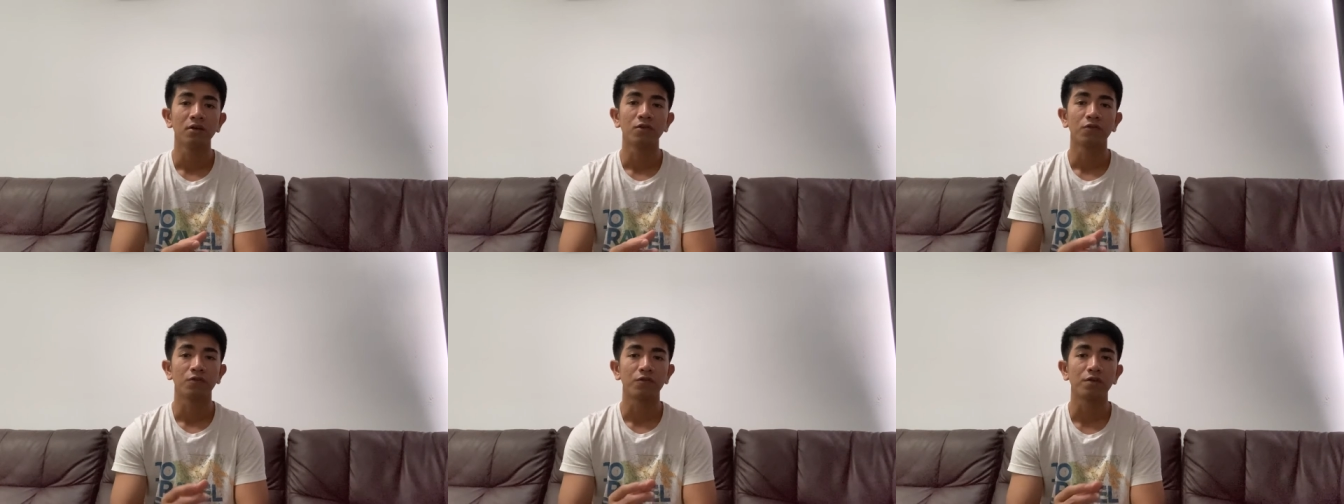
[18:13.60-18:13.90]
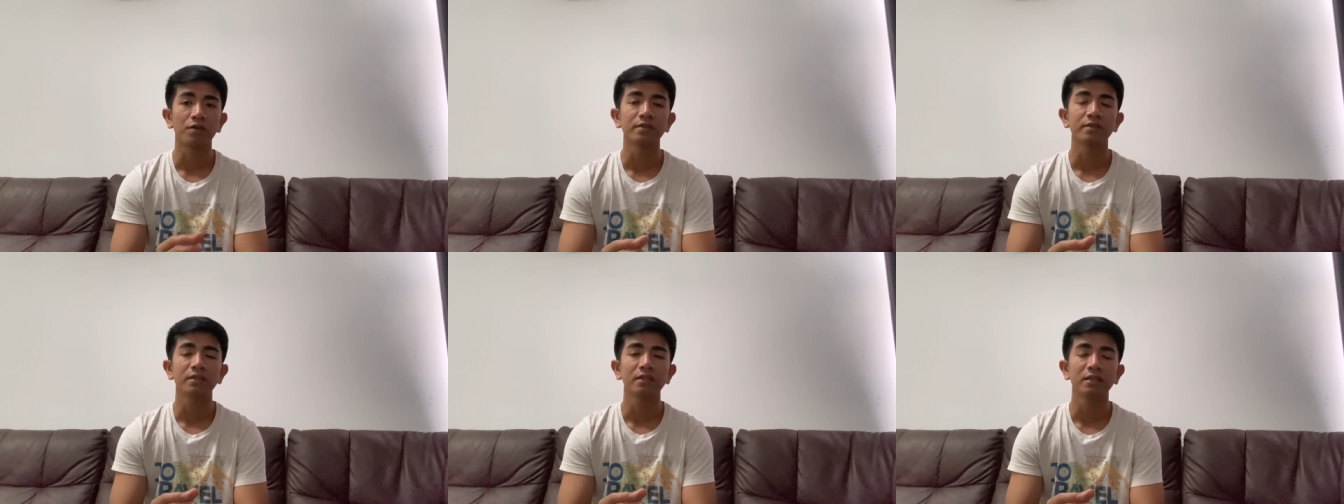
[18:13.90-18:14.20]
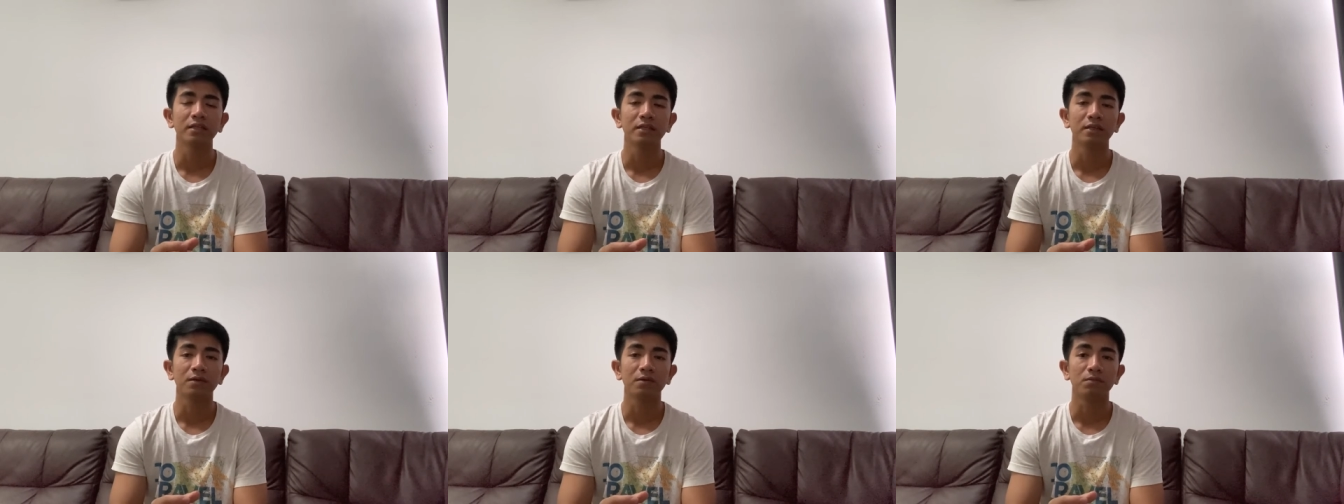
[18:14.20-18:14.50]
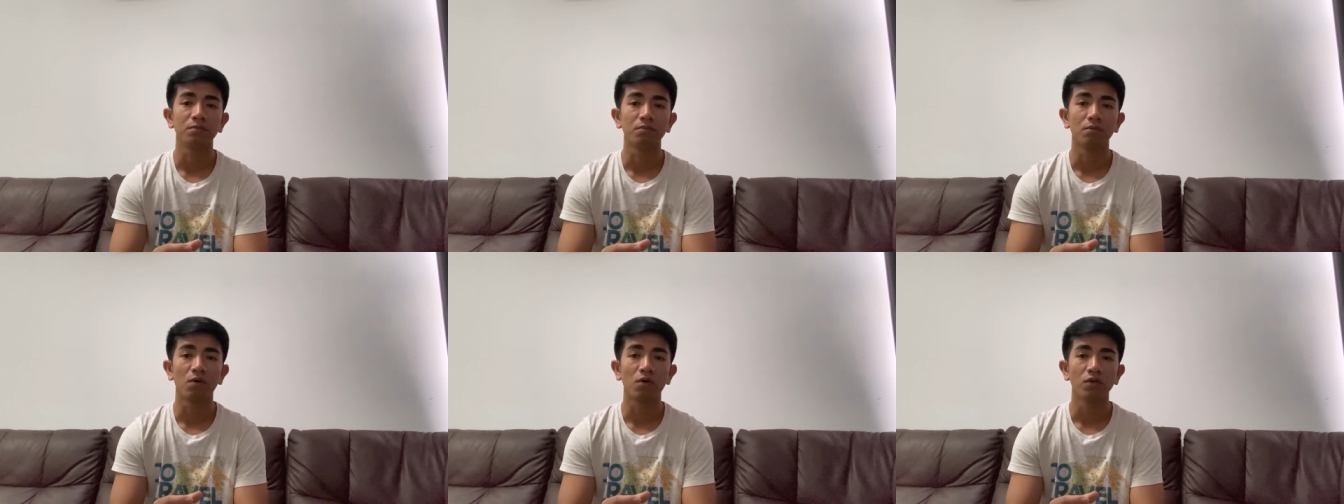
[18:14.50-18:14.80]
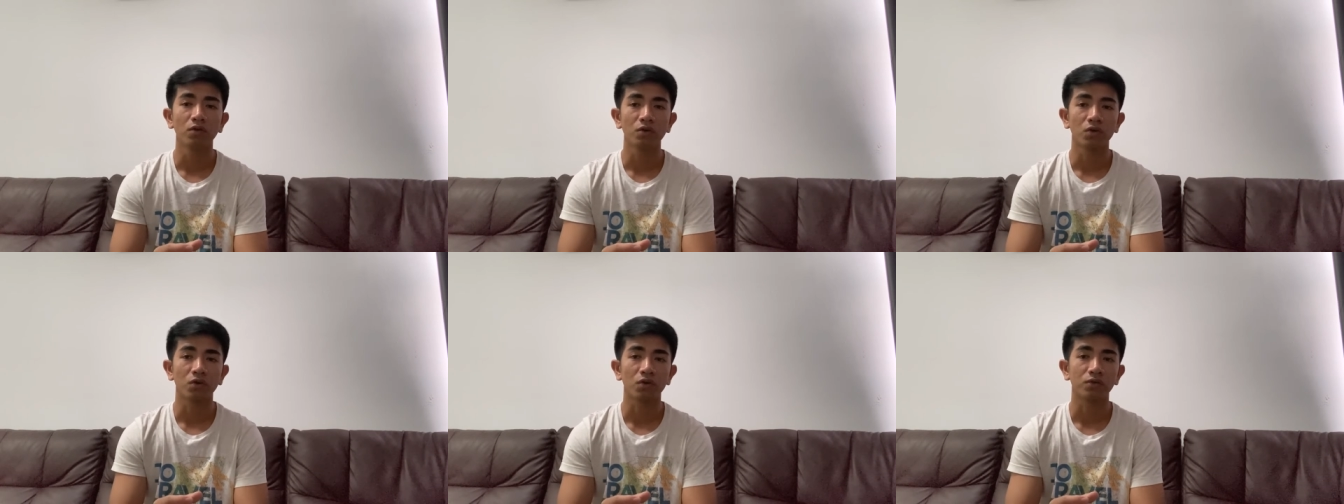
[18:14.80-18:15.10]
Firstly,
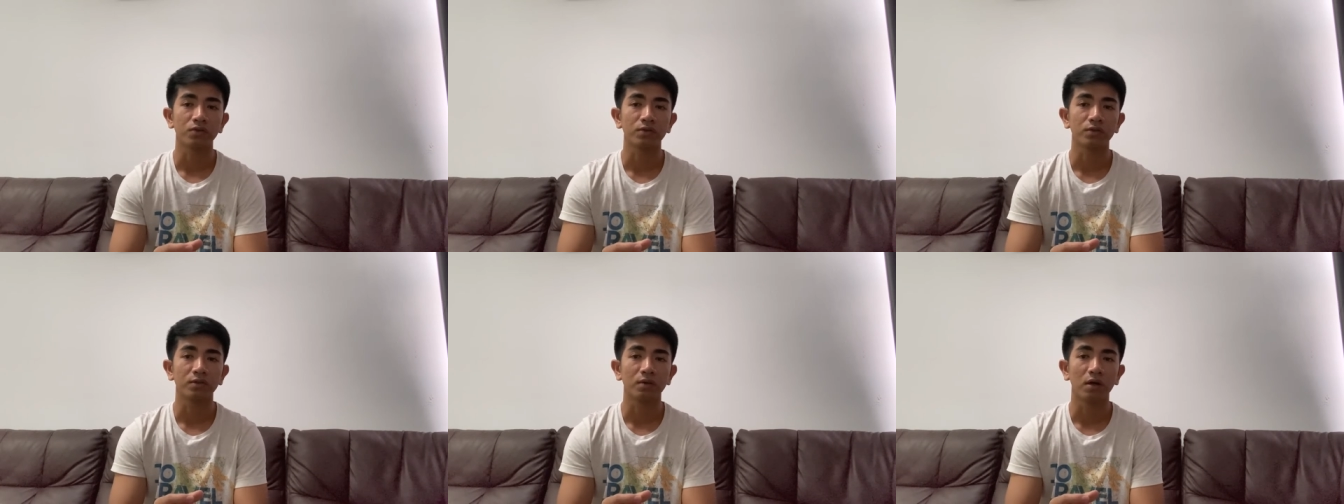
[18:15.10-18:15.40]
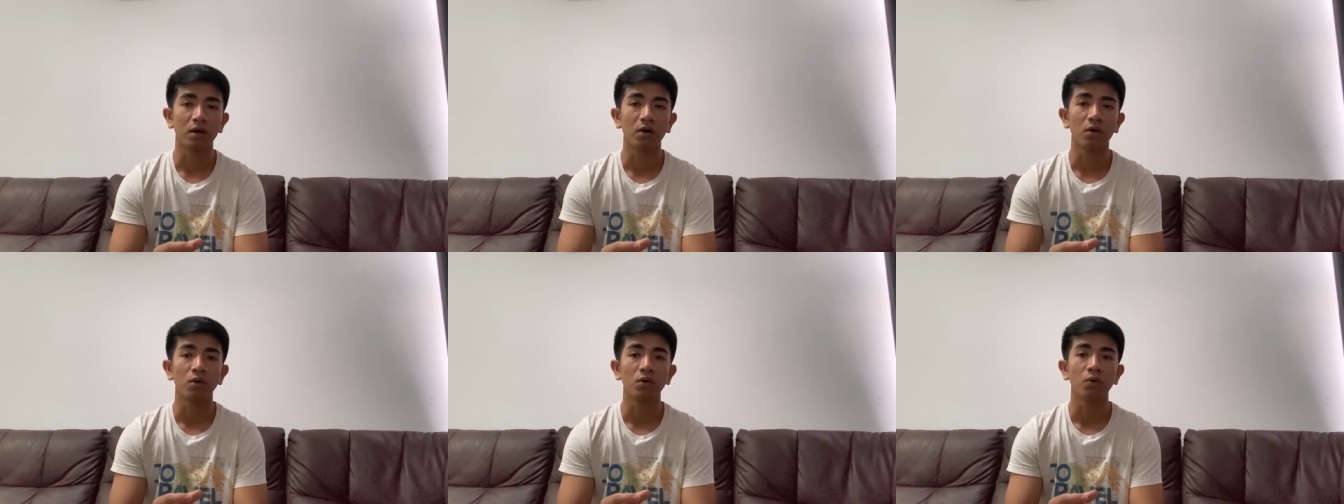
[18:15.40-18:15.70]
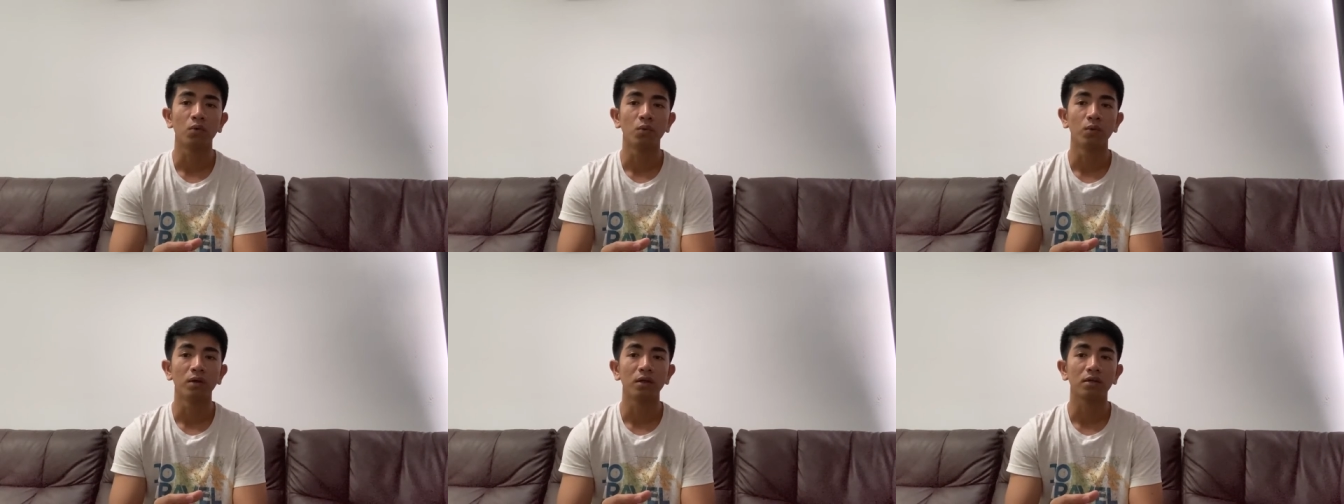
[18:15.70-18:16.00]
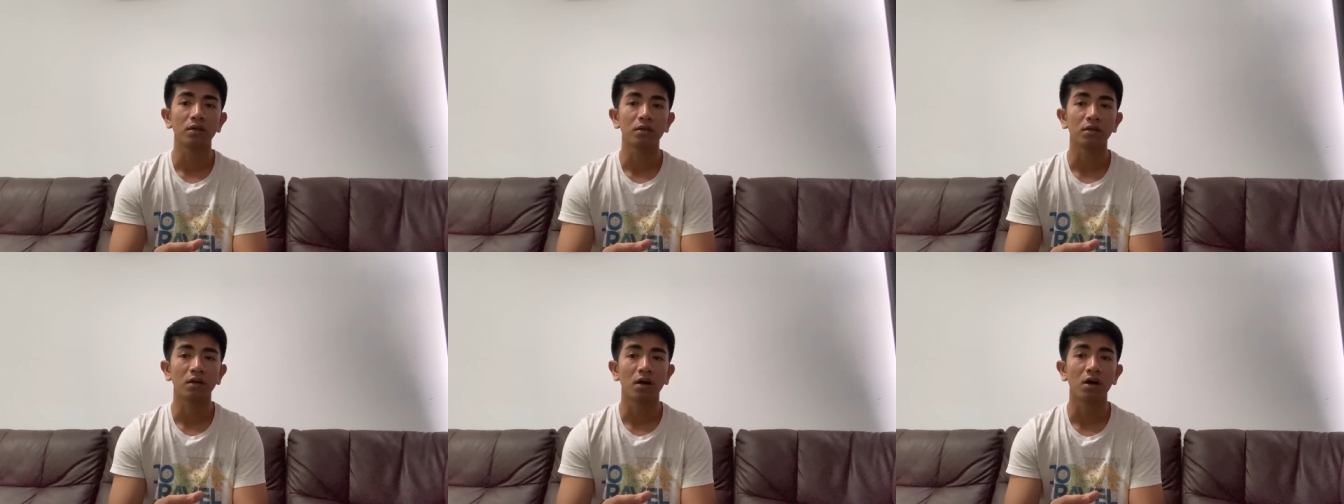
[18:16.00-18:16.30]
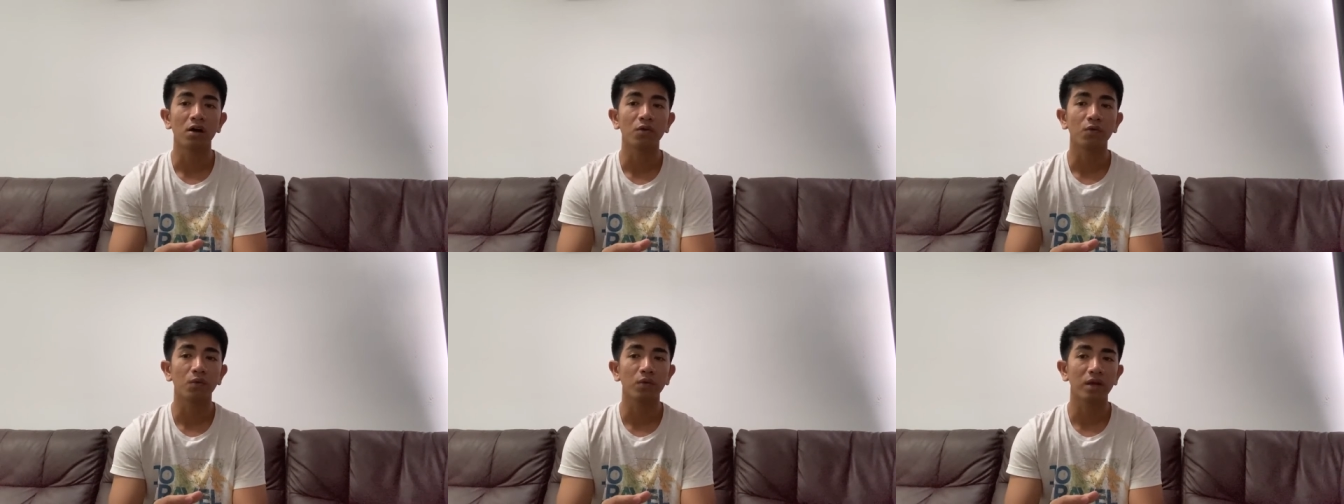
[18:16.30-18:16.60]
mourners will
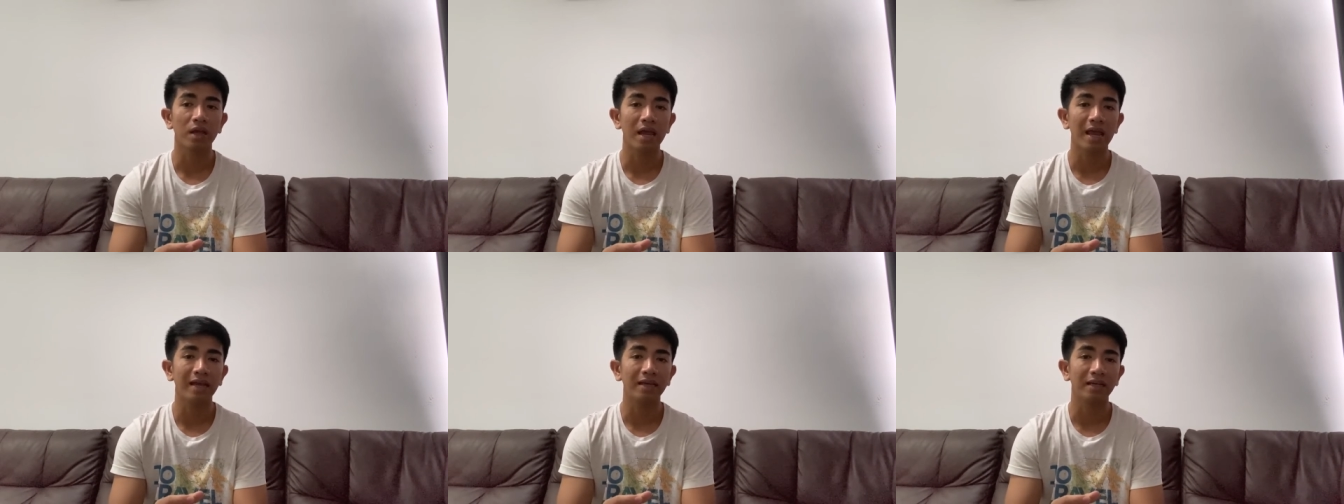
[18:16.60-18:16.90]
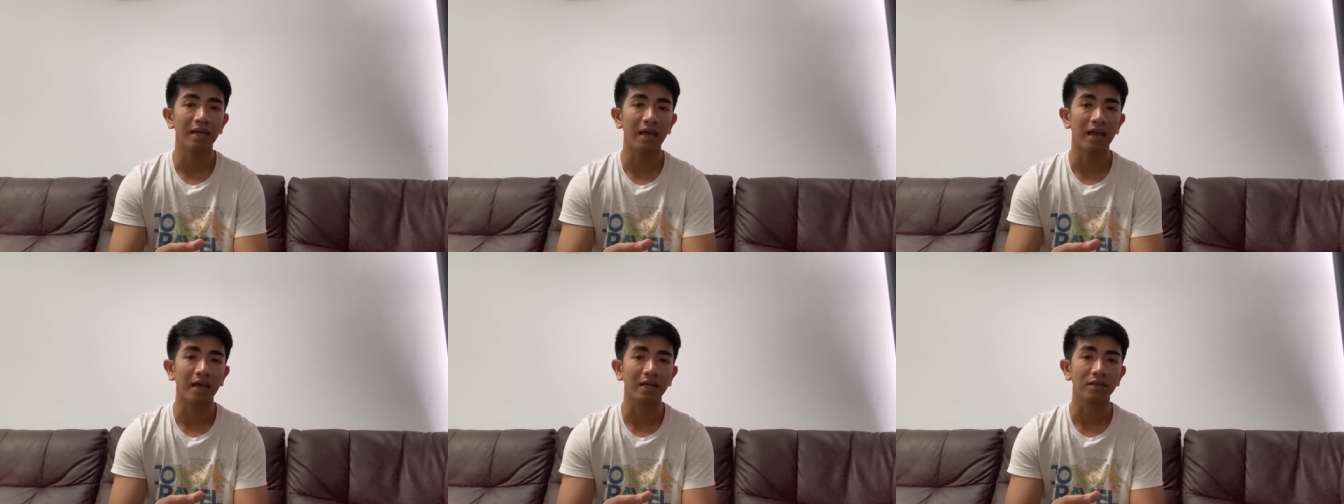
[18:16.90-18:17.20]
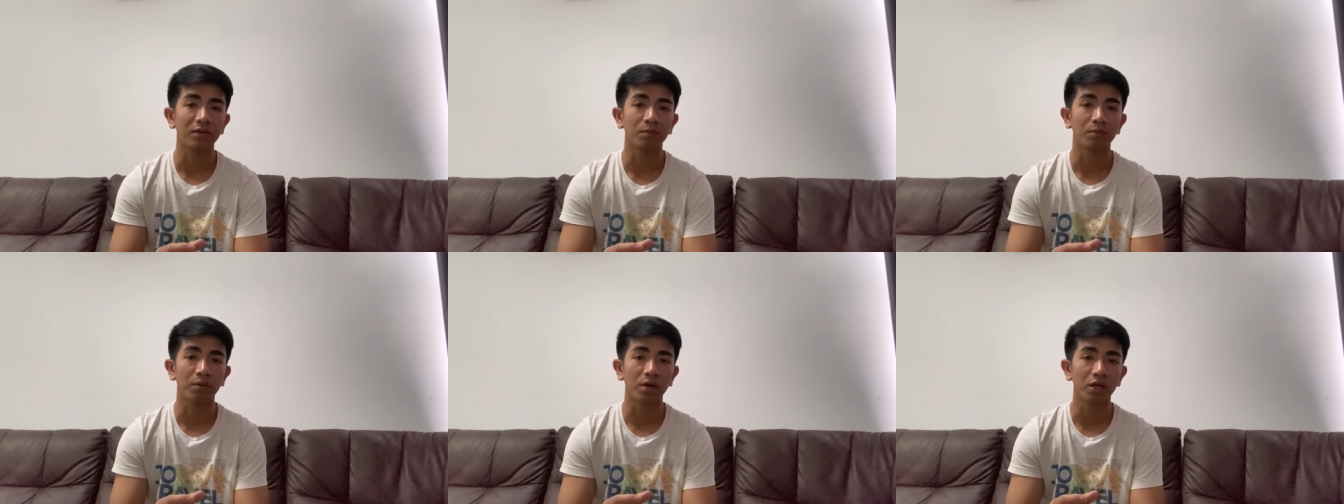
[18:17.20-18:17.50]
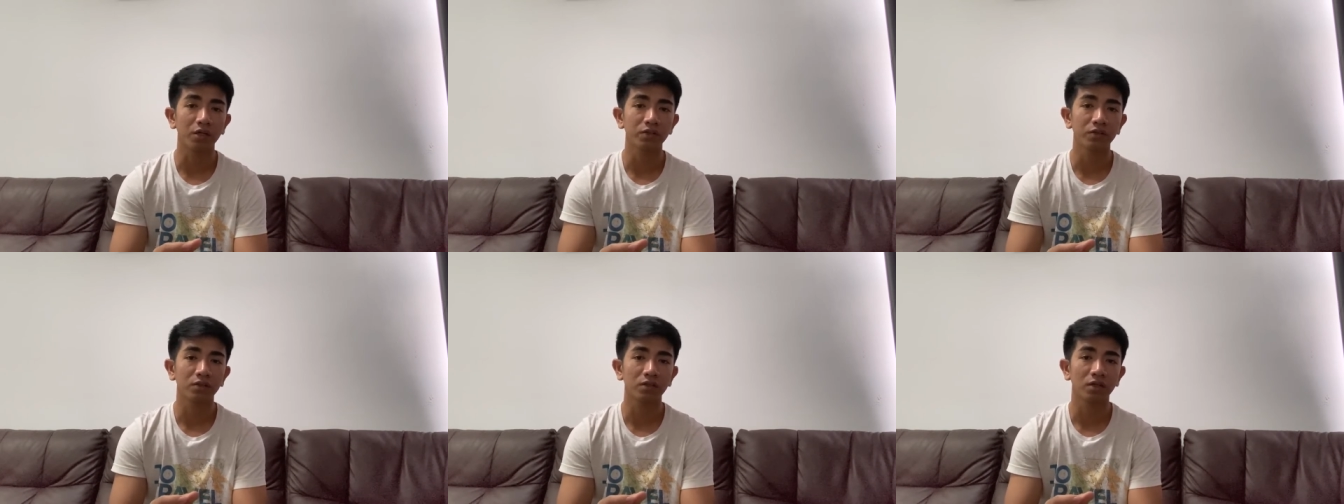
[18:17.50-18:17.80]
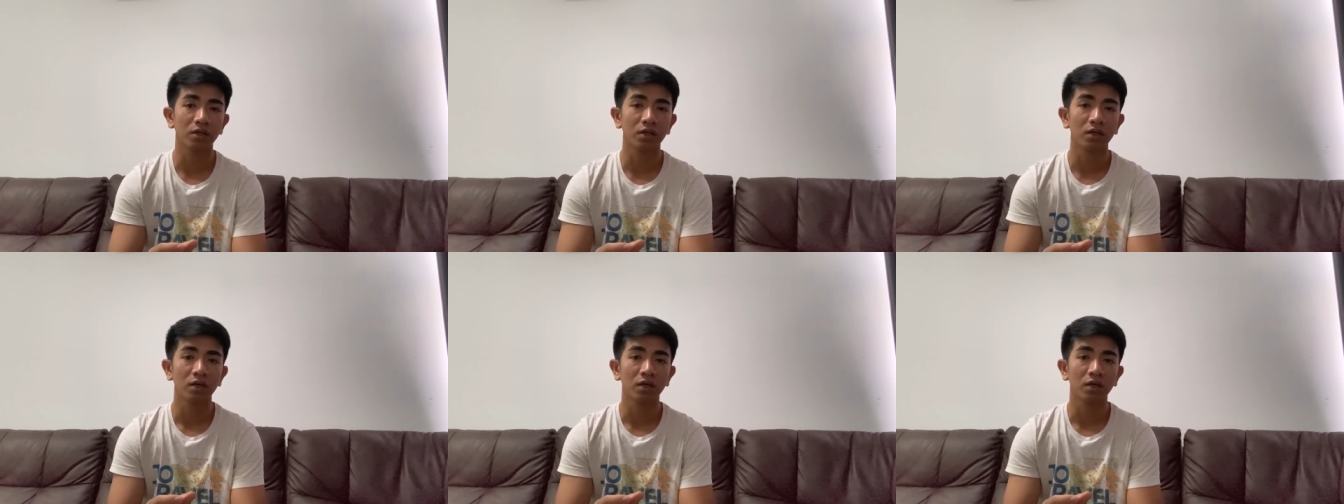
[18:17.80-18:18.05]
congregate at the mosque